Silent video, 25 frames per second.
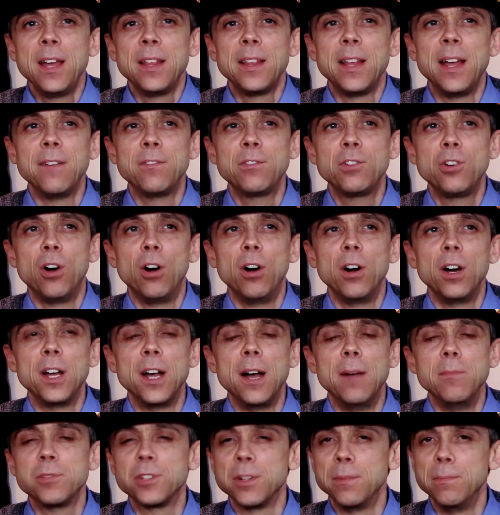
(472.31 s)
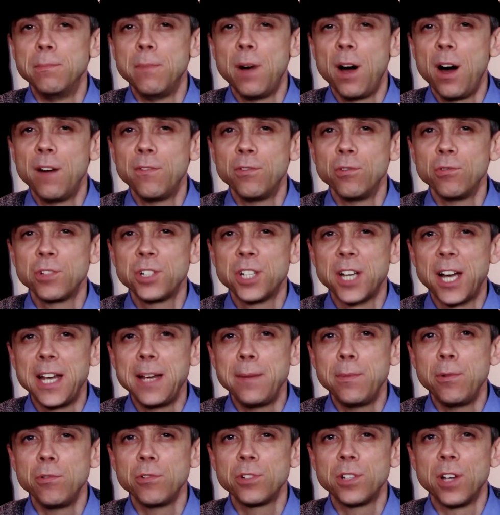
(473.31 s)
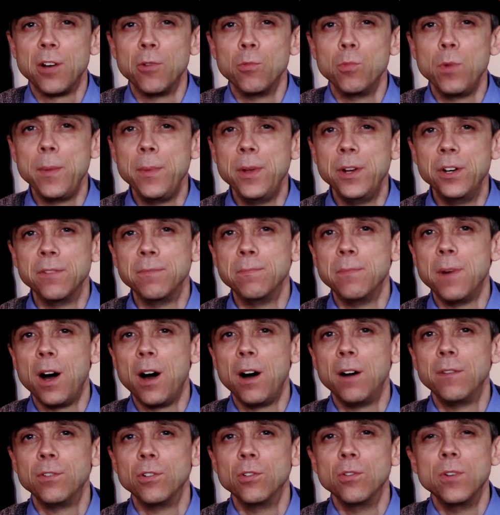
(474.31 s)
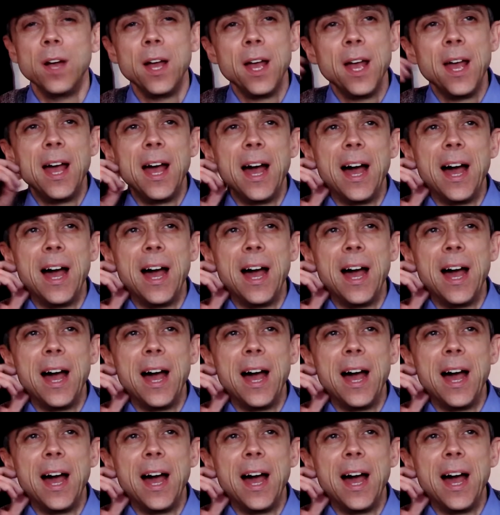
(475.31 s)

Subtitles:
they've got some Marvel tables, like Women of Marvel,